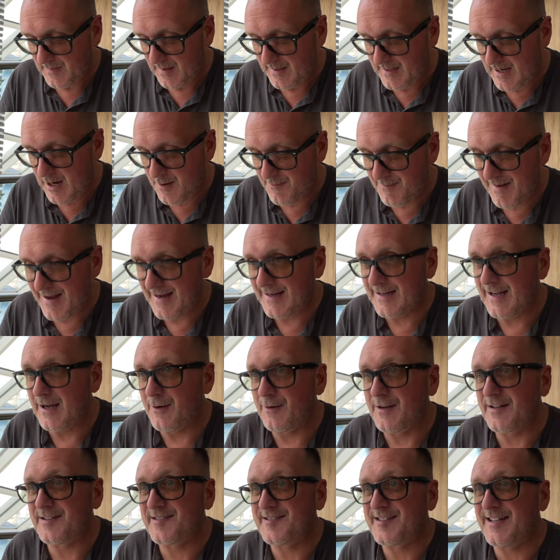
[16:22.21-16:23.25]
No
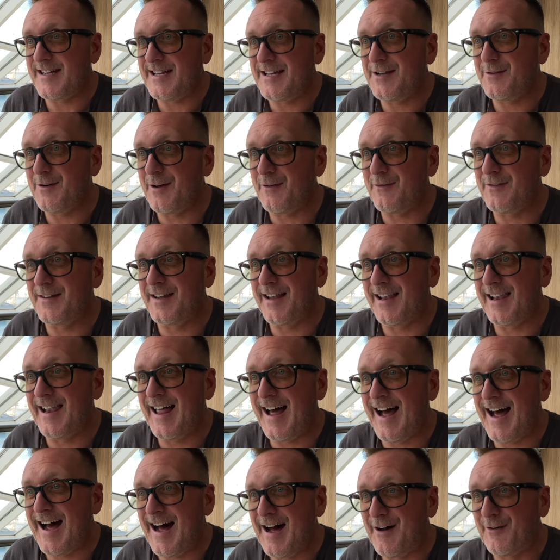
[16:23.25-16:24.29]
mango lassi. You're having a
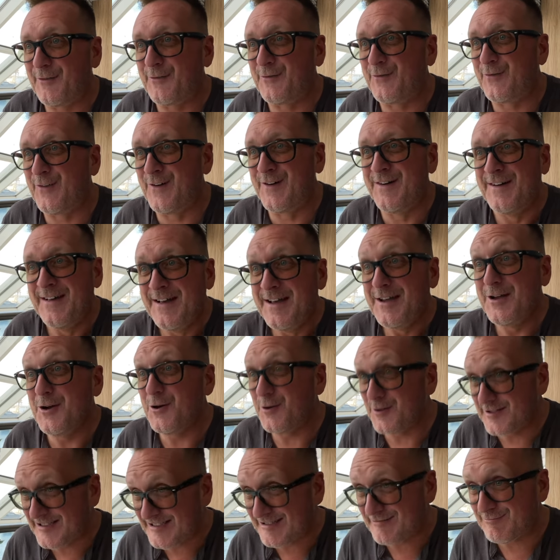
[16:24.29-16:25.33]
laugh.
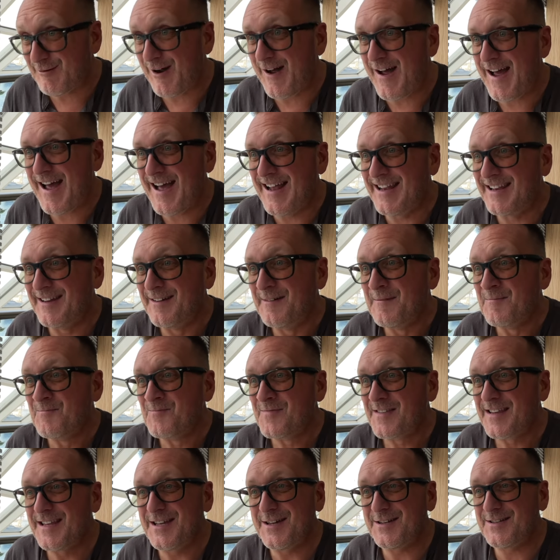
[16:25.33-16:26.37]
You're sweating.
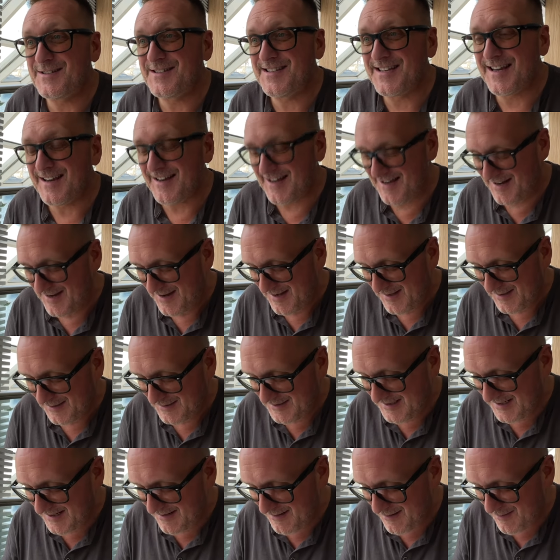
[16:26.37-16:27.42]
You're doing it.
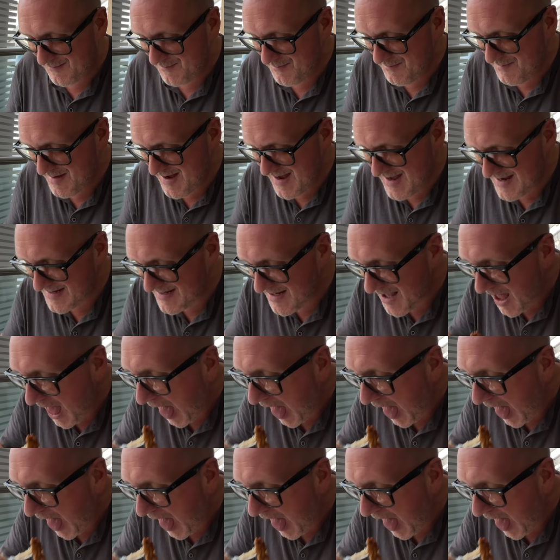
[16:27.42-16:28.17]
Oh, man.